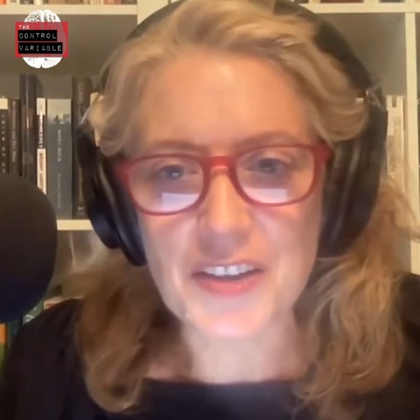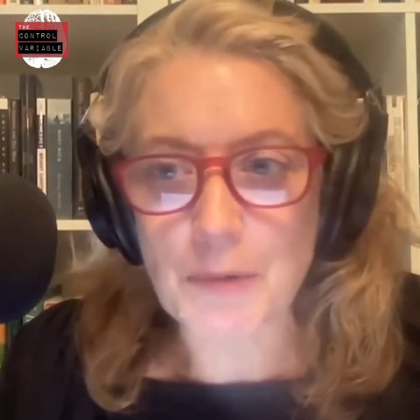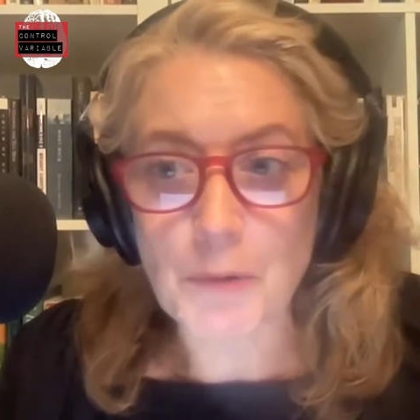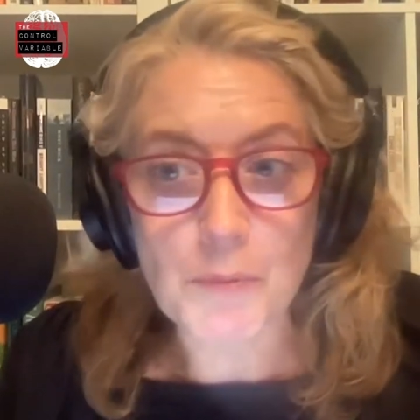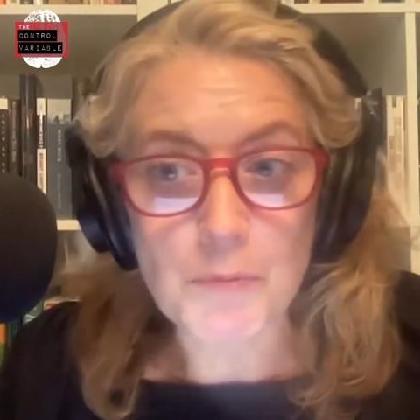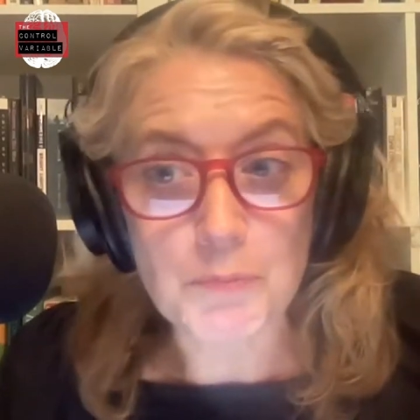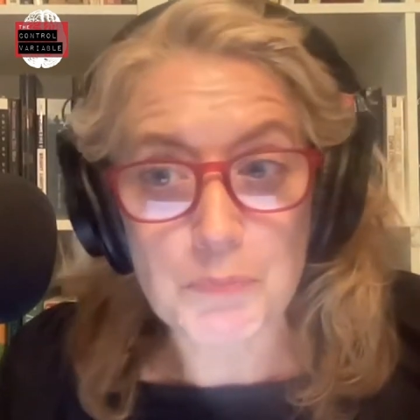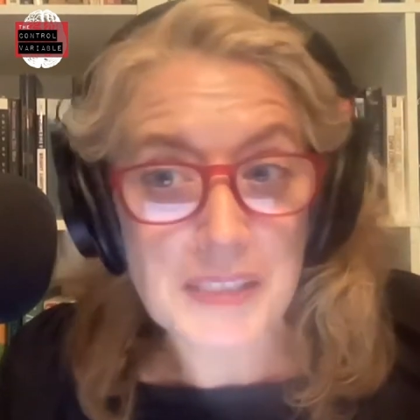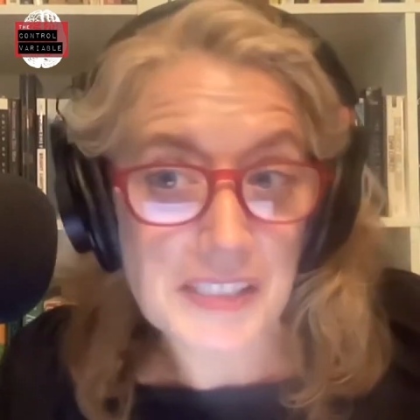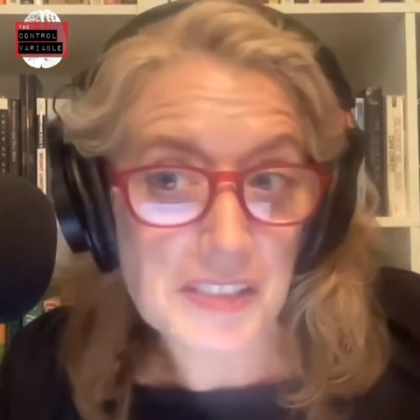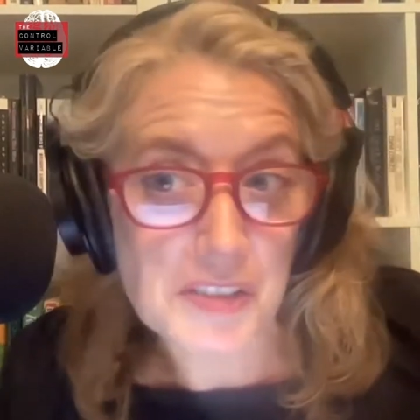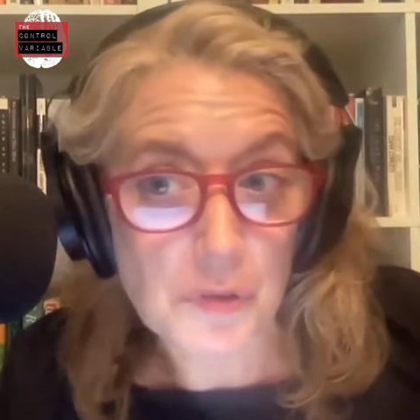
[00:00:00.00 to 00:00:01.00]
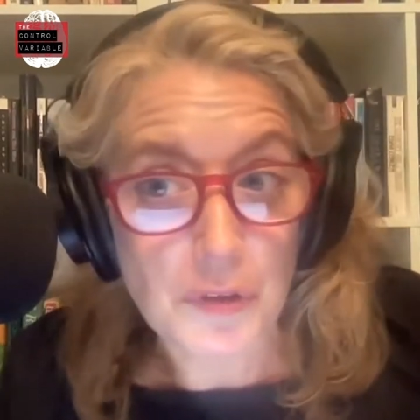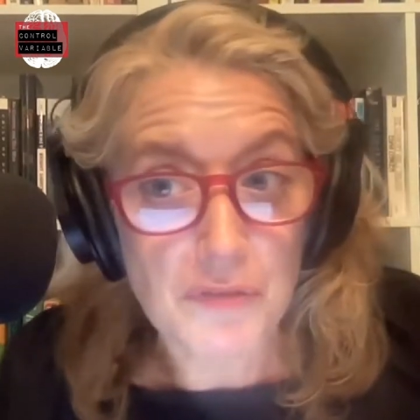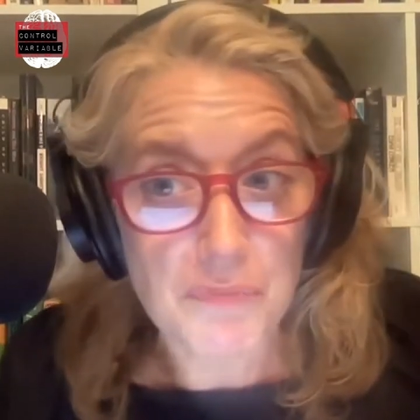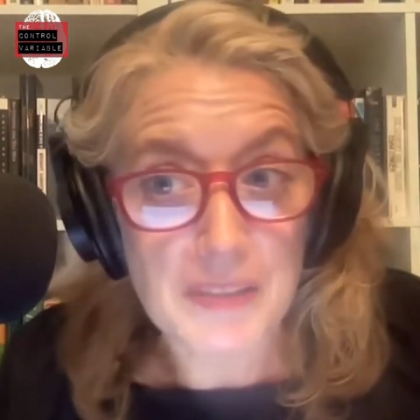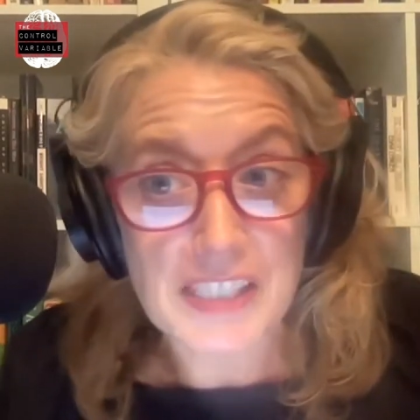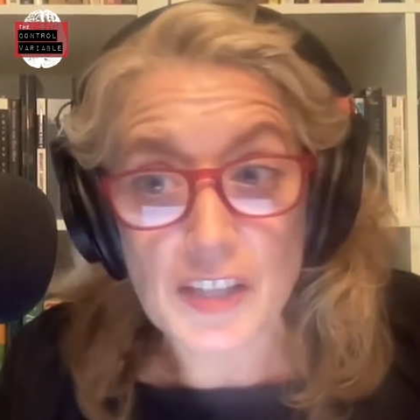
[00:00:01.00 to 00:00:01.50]
they were sort
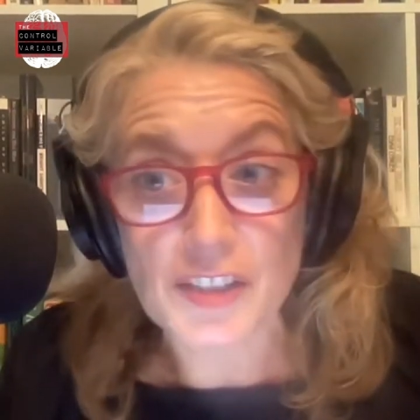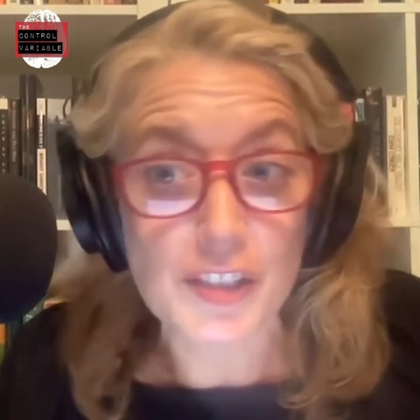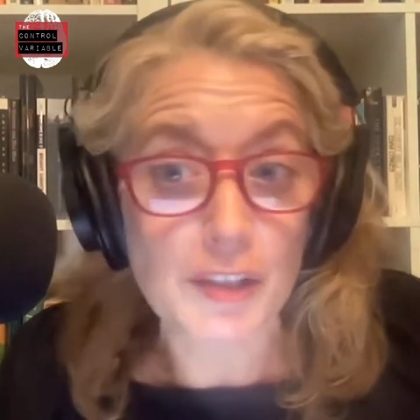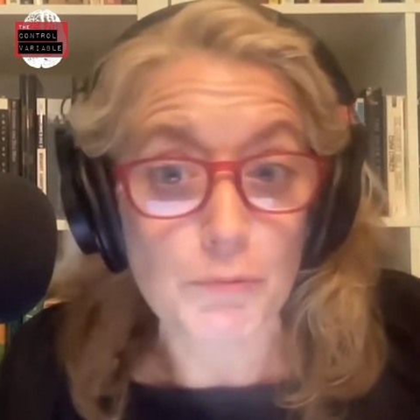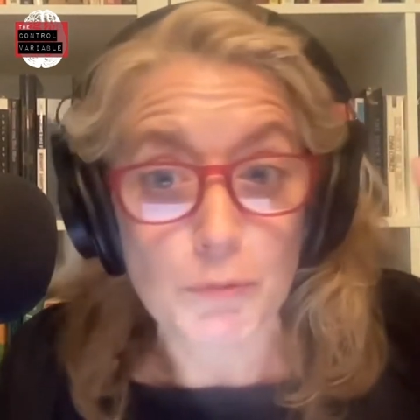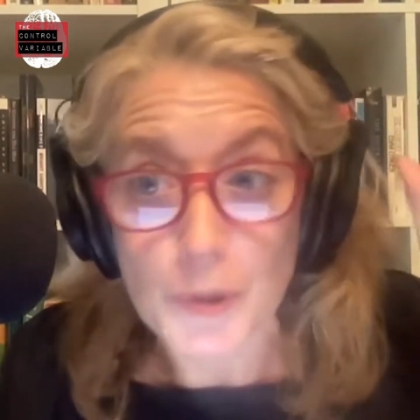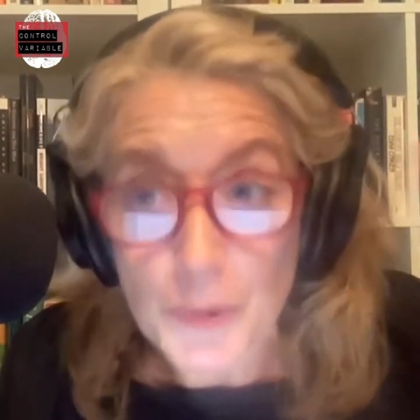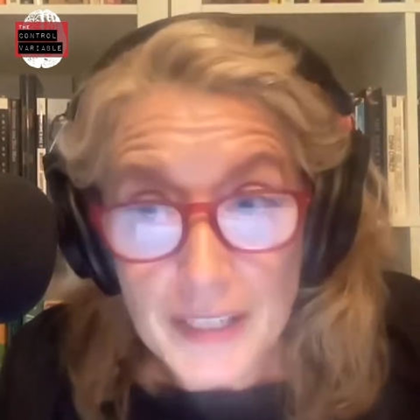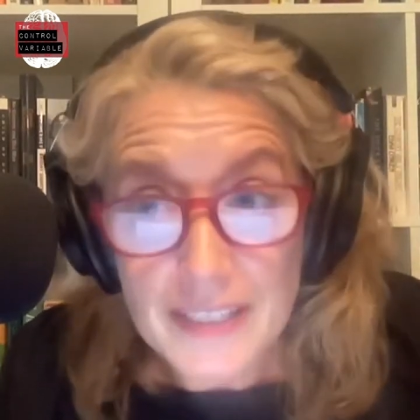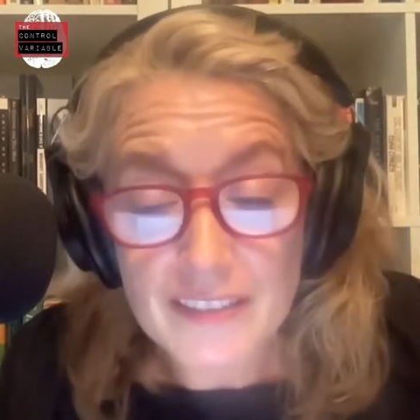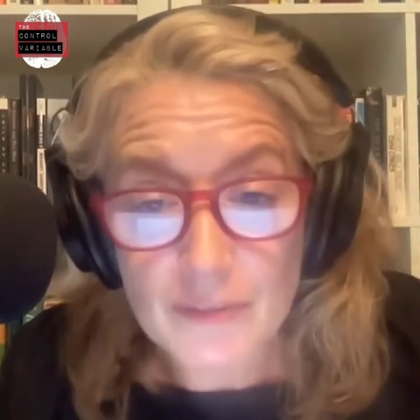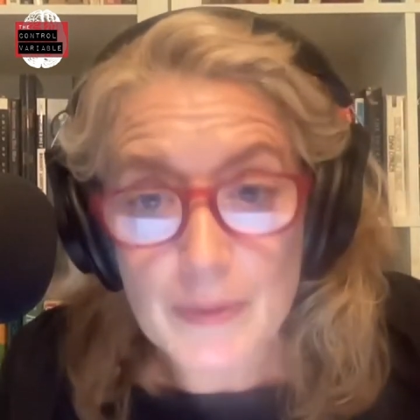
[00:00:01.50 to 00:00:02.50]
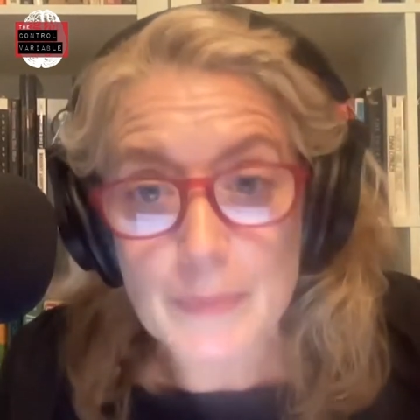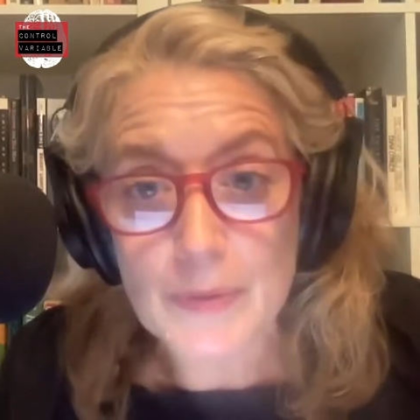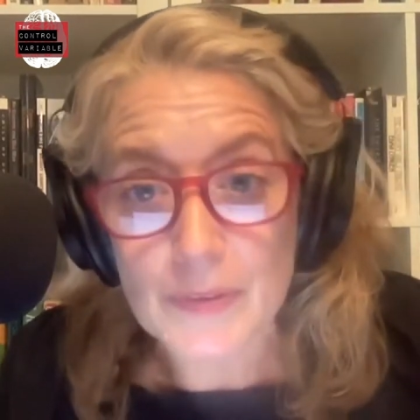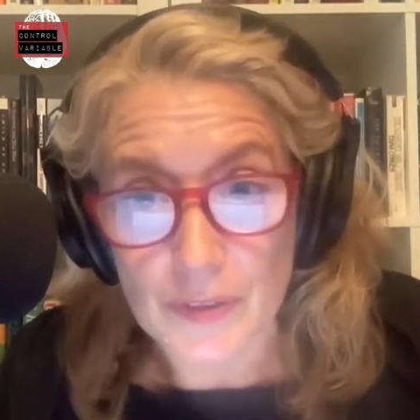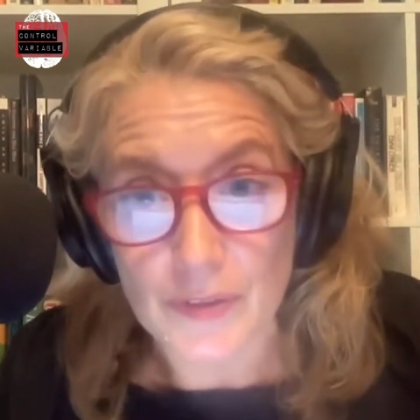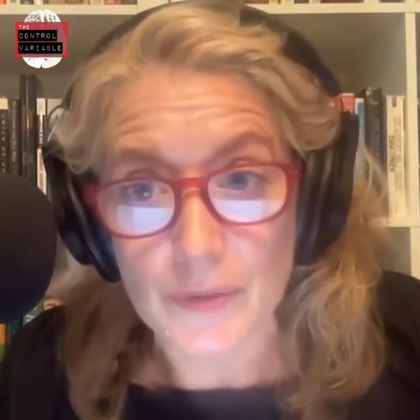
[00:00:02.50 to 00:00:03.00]
of potentially ruined if
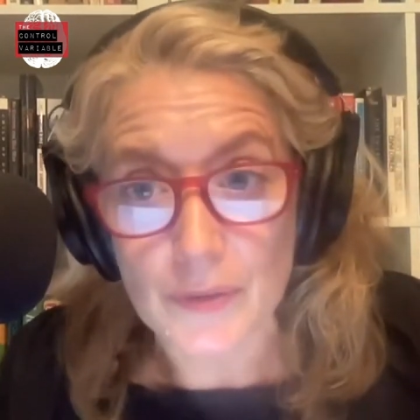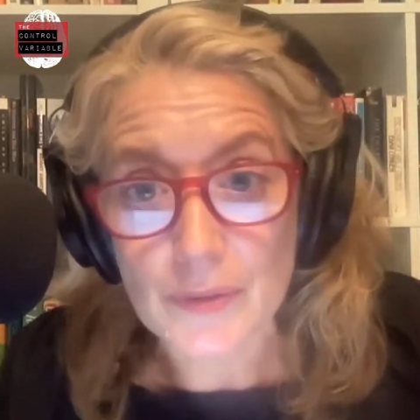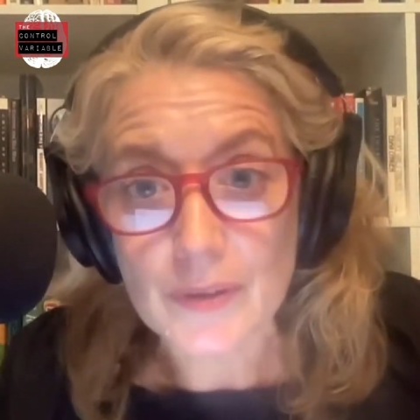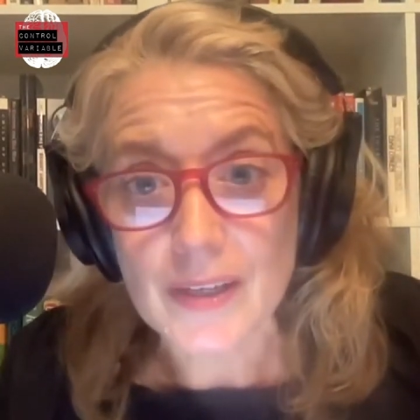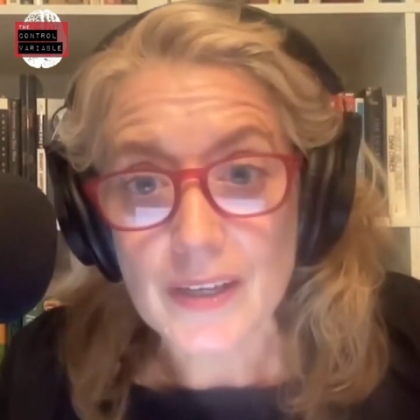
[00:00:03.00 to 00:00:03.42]
people knew,